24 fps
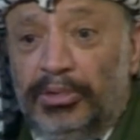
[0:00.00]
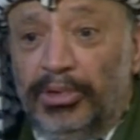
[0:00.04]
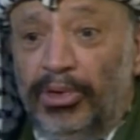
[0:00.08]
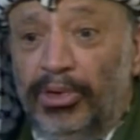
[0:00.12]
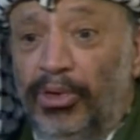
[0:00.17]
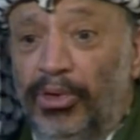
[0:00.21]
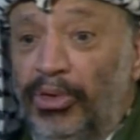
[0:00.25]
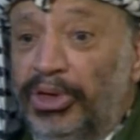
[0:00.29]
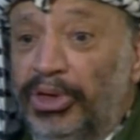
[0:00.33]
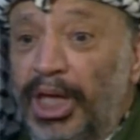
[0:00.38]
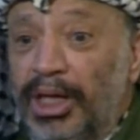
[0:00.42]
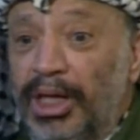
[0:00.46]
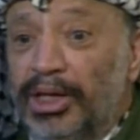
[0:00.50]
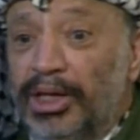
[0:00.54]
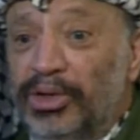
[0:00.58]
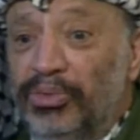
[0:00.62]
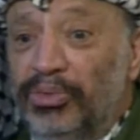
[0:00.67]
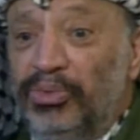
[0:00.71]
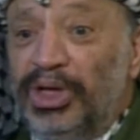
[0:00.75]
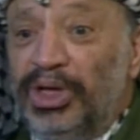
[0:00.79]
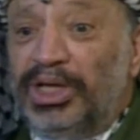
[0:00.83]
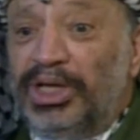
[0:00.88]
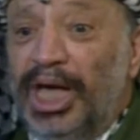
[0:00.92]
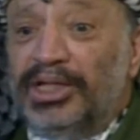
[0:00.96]
Okay,
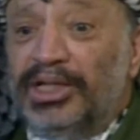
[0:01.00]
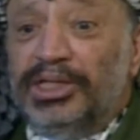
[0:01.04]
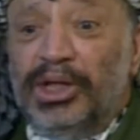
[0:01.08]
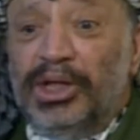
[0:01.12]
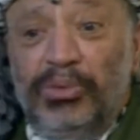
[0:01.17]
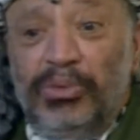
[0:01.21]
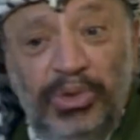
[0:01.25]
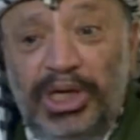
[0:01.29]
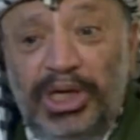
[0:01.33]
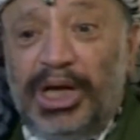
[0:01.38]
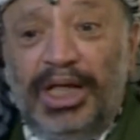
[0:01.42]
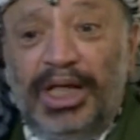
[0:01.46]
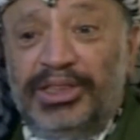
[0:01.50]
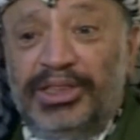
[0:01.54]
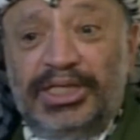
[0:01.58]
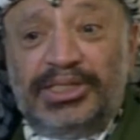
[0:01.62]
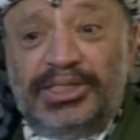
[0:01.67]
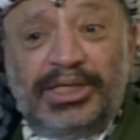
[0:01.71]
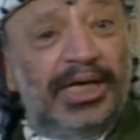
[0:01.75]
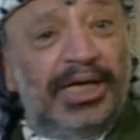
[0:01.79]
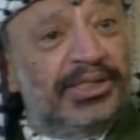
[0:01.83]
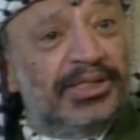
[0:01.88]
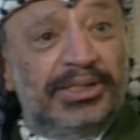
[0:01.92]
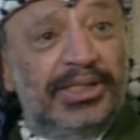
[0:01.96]
we can
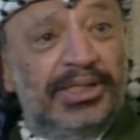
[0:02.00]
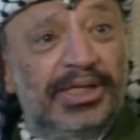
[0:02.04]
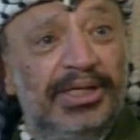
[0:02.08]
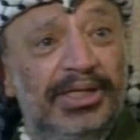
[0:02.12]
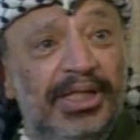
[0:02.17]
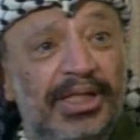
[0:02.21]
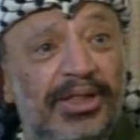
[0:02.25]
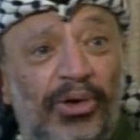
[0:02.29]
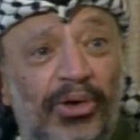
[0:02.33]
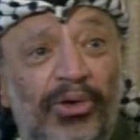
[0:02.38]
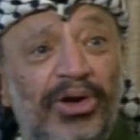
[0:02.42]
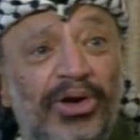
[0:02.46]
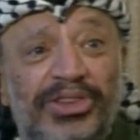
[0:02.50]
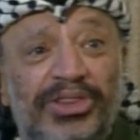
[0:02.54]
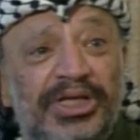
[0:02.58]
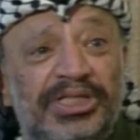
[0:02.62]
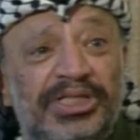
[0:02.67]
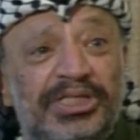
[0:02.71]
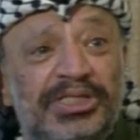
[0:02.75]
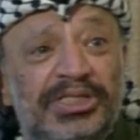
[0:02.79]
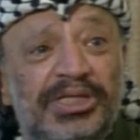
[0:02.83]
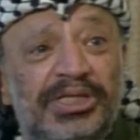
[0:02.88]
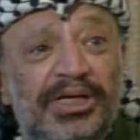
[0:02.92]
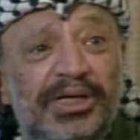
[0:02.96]
discuss all
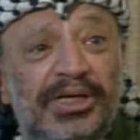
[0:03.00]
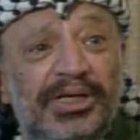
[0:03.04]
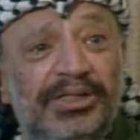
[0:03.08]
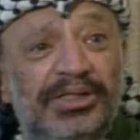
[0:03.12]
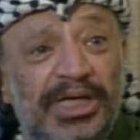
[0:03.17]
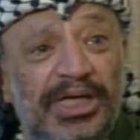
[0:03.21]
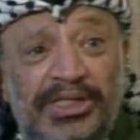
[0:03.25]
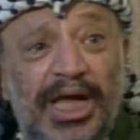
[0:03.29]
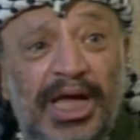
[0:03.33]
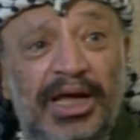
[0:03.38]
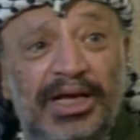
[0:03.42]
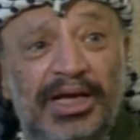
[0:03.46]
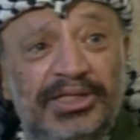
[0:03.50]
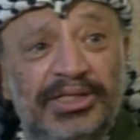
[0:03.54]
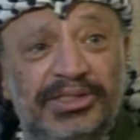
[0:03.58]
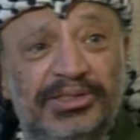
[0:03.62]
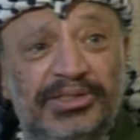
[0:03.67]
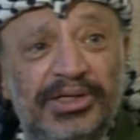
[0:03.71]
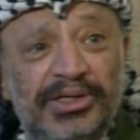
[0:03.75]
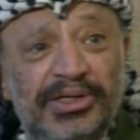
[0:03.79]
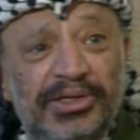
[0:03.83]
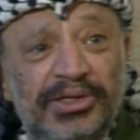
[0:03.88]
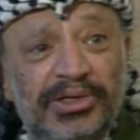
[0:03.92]
these details